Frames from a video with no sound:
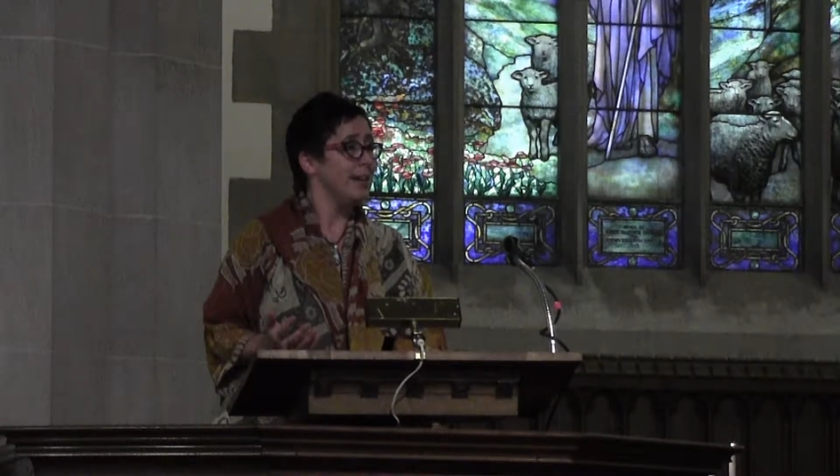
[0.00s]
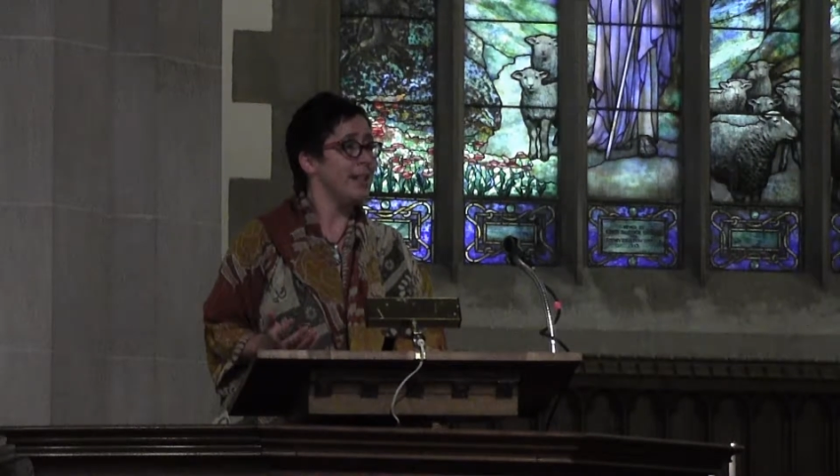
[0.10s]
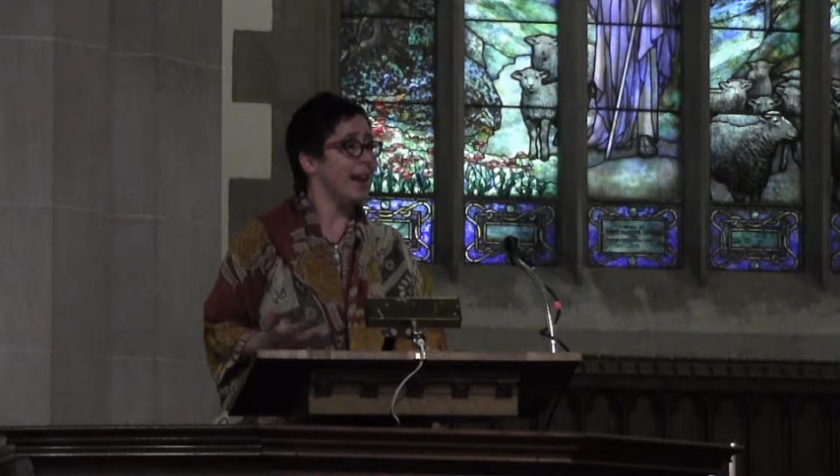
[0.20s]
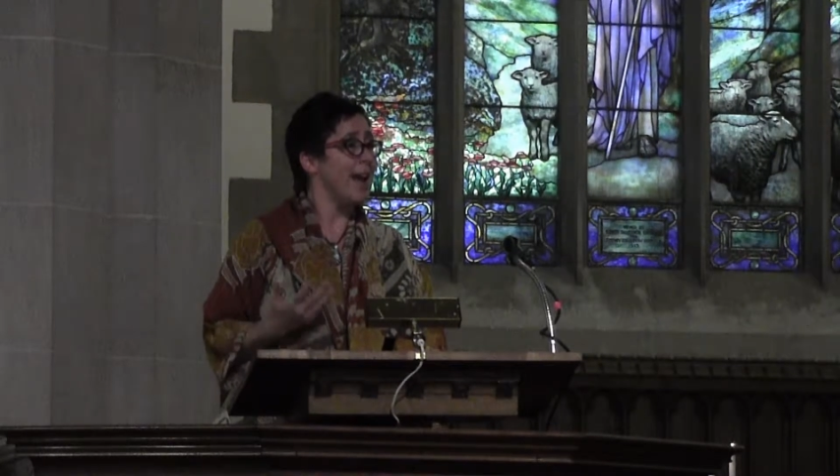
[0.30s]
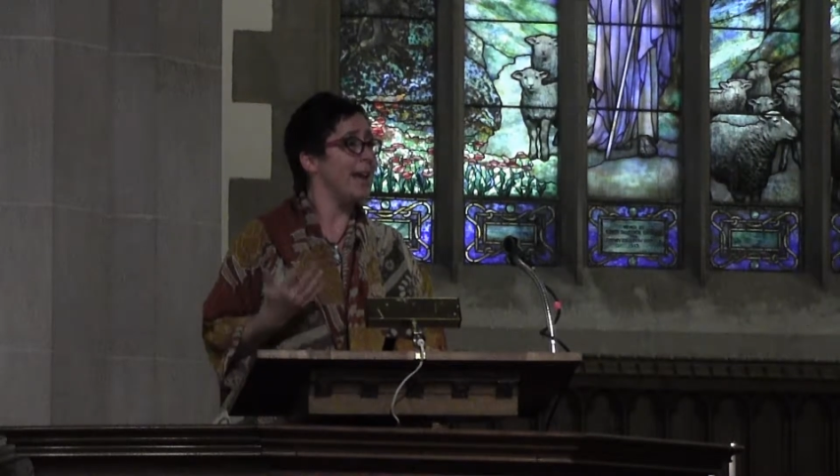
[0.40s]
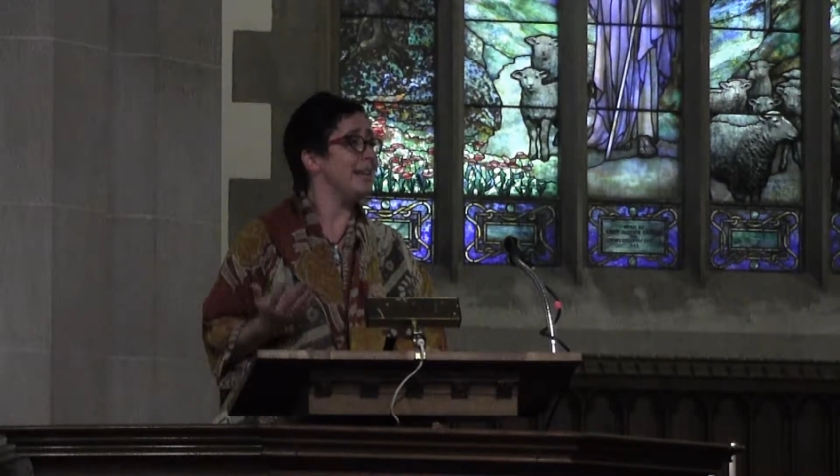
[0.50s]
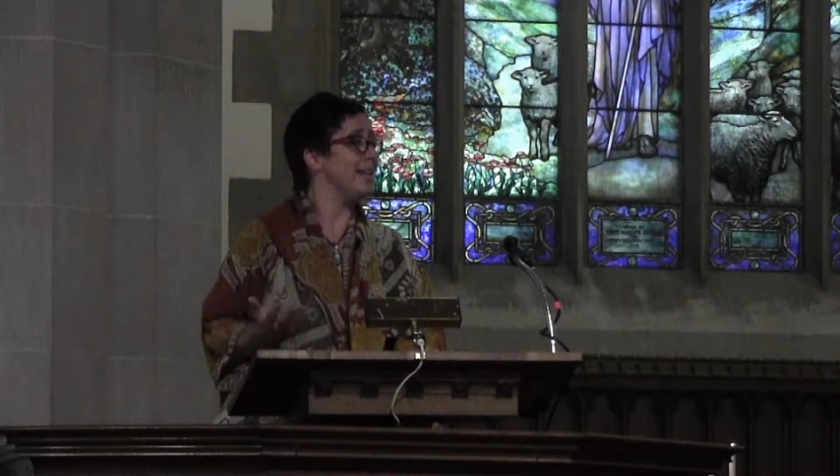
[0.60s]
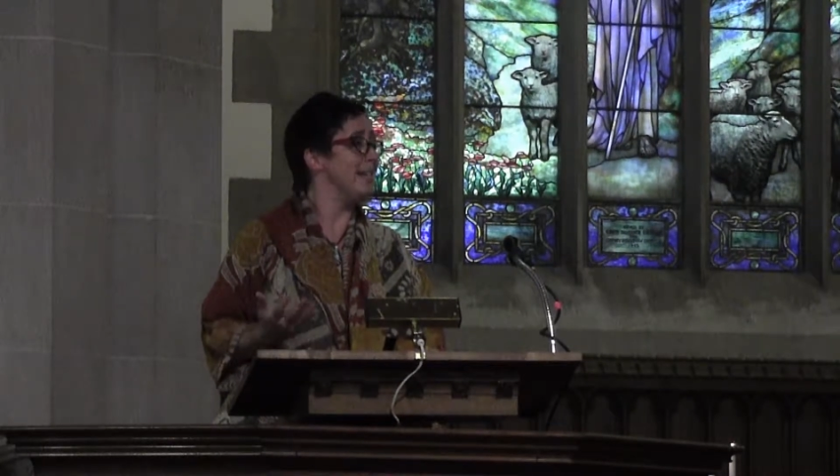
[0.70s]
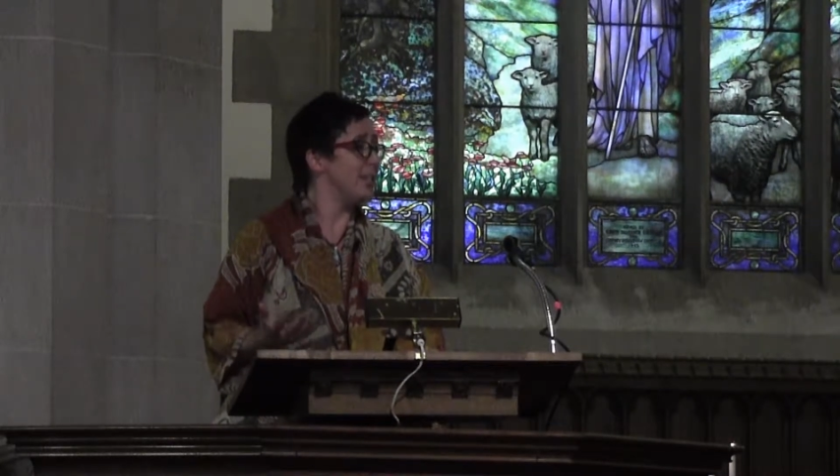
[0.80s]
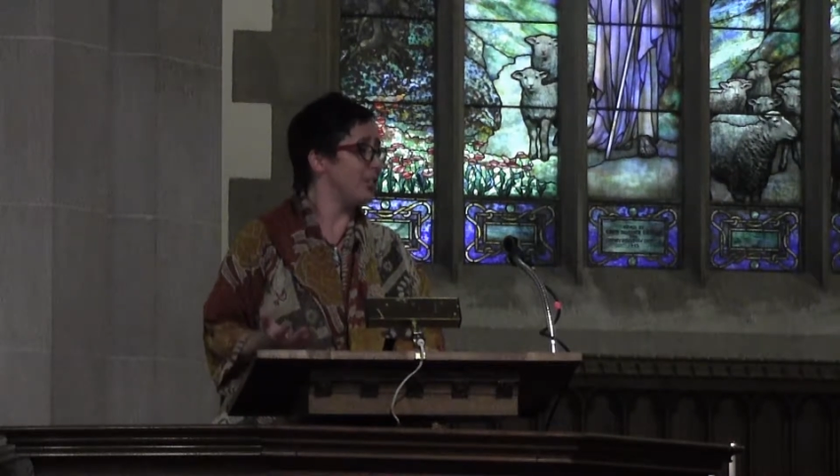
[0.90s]
that I had
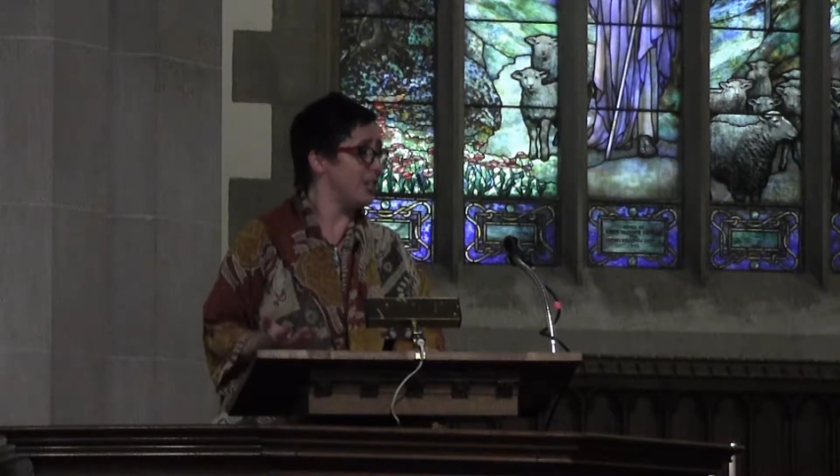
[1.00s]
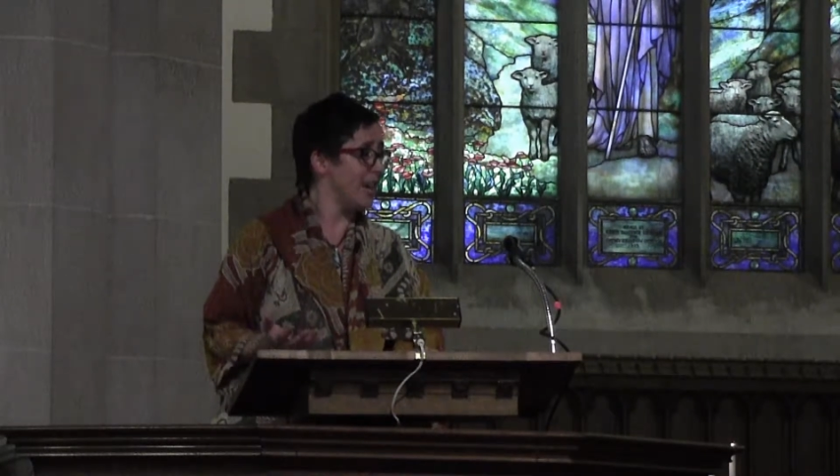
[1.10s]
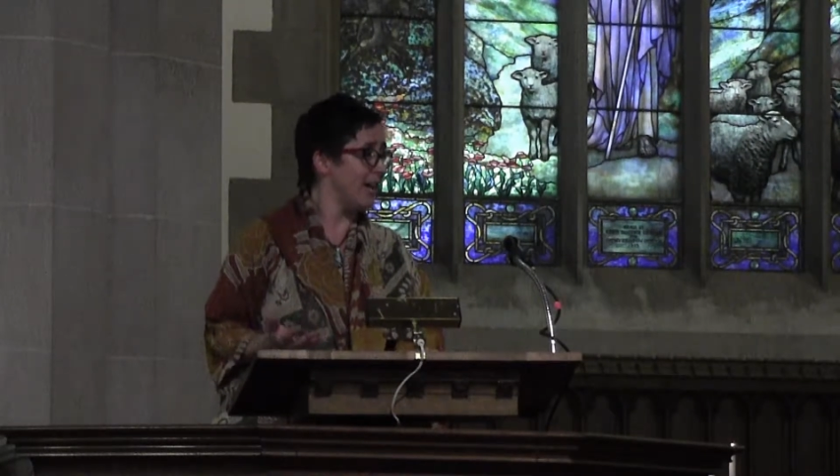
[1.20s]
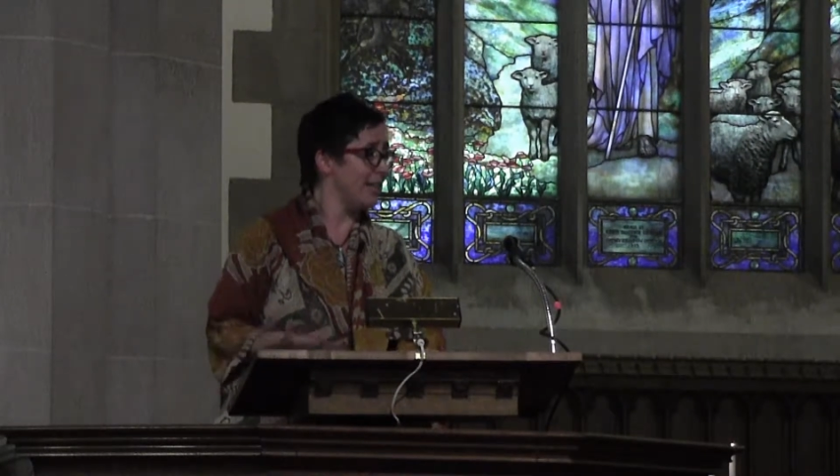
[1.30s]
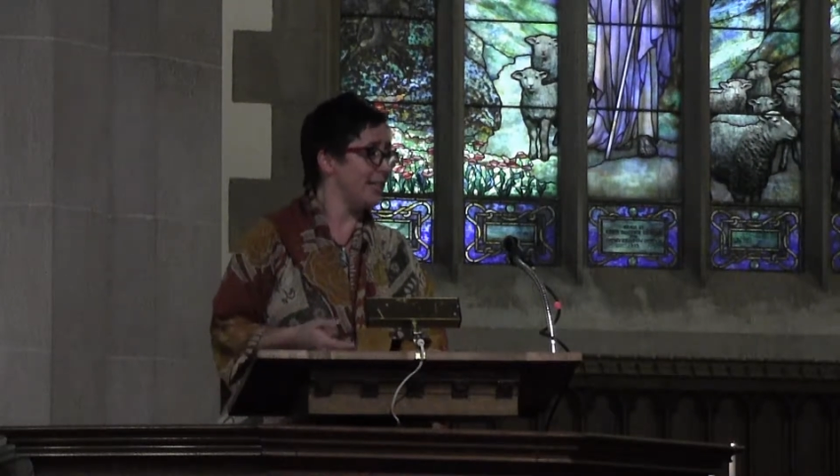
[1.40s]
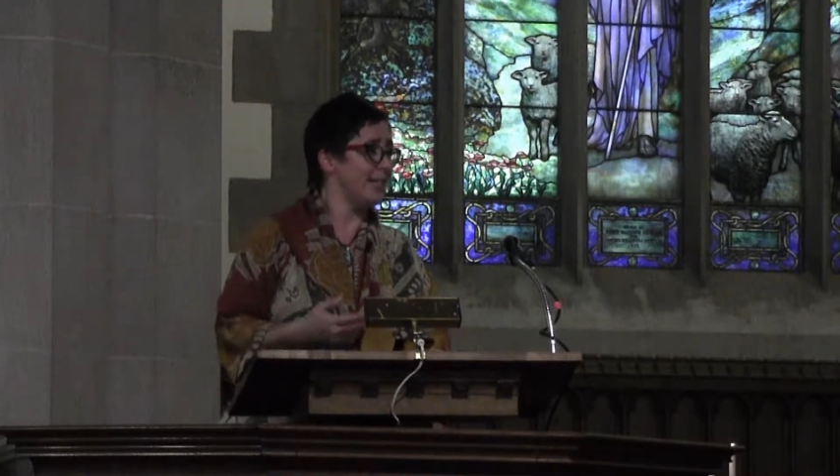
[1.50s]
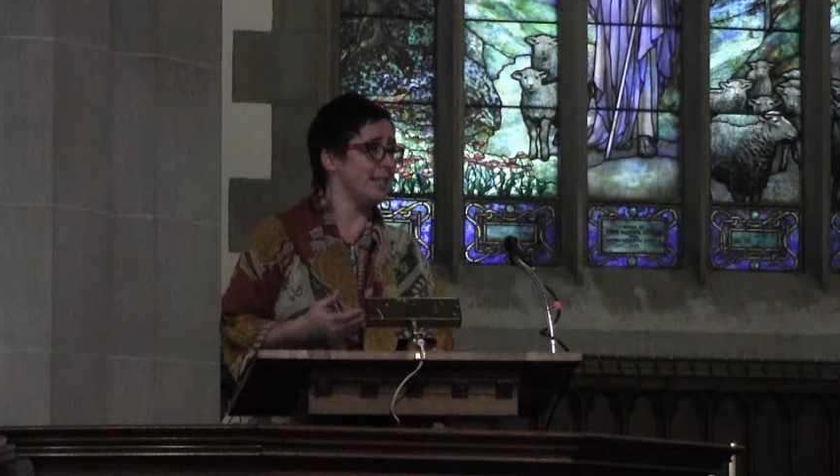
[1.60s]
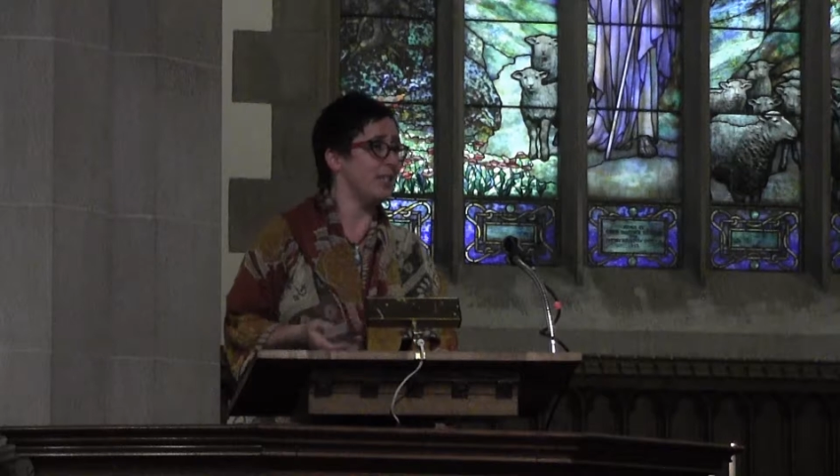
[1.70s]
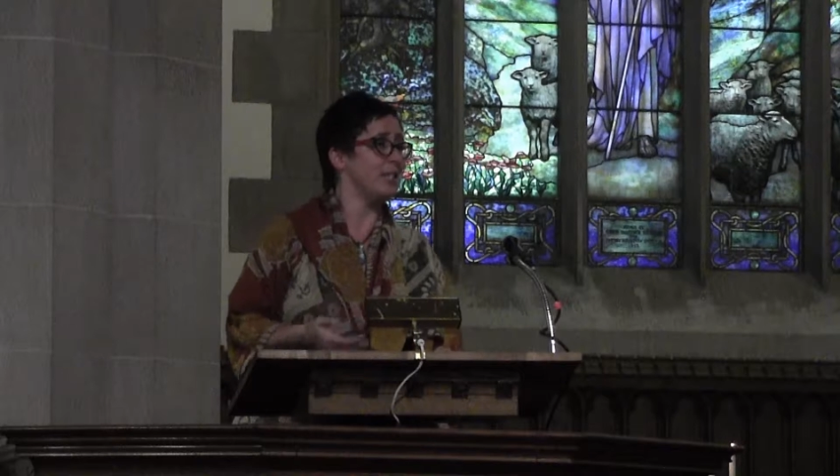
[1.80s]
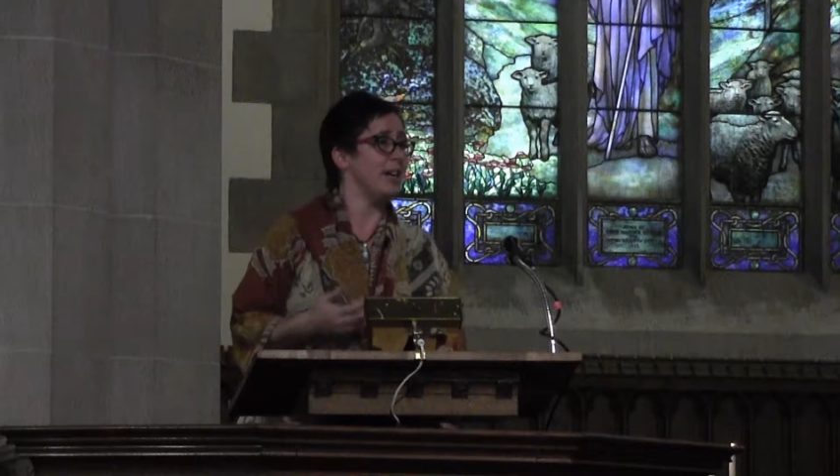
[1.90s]
initiated
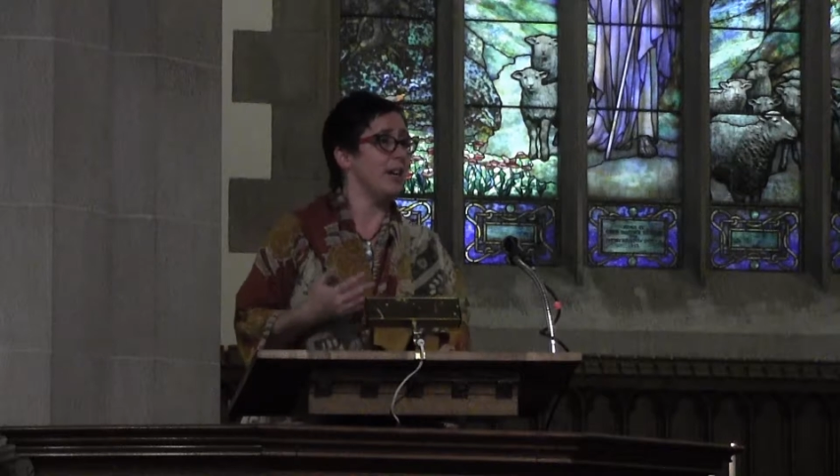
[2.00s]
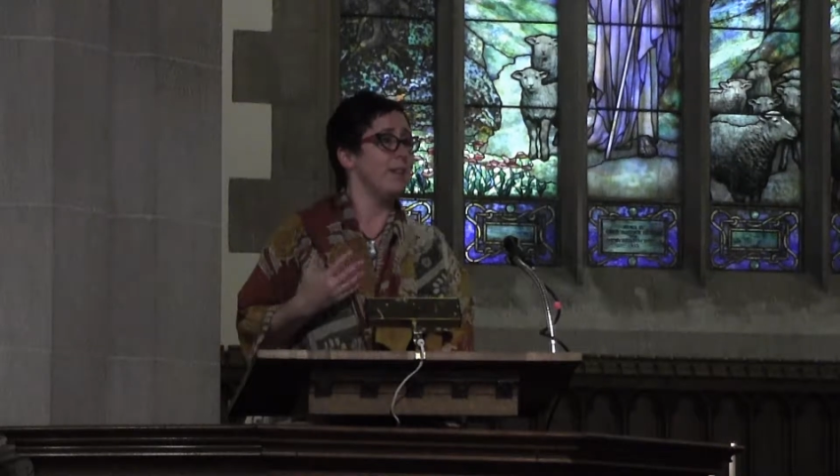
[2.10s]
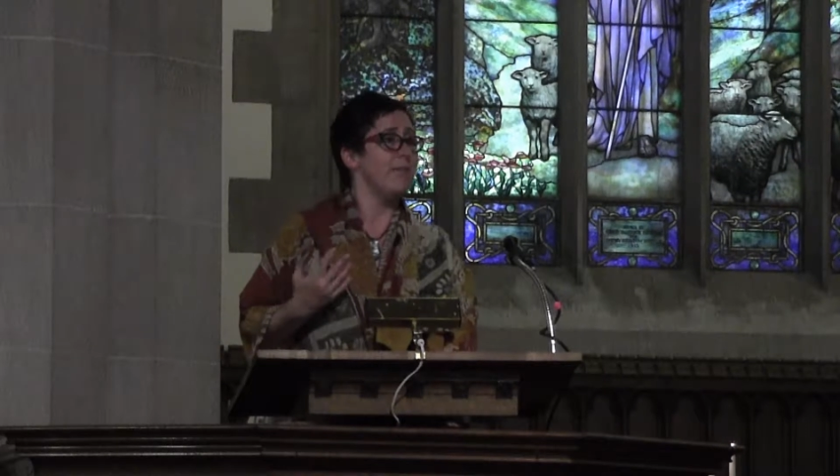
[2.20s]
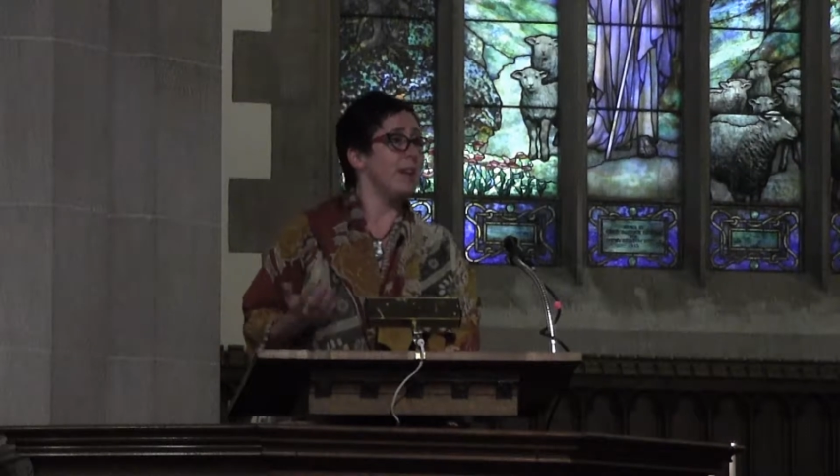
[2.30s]
this